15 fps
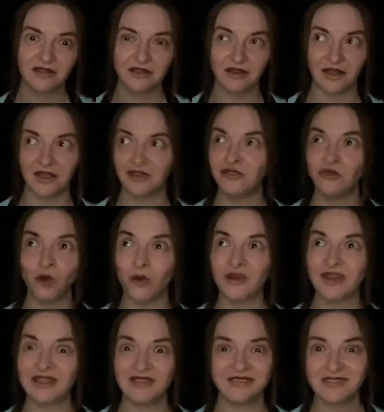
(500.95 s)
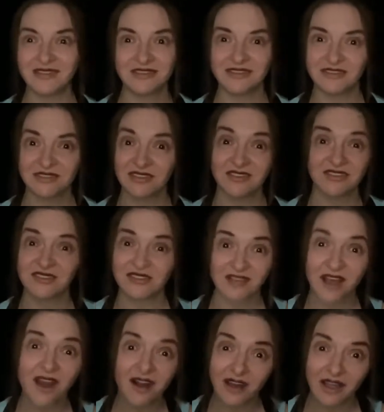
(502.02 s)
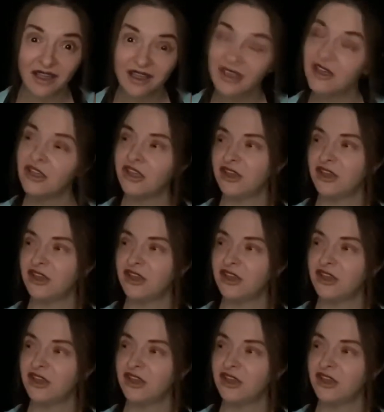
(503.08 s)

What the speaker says: like non-existent sky.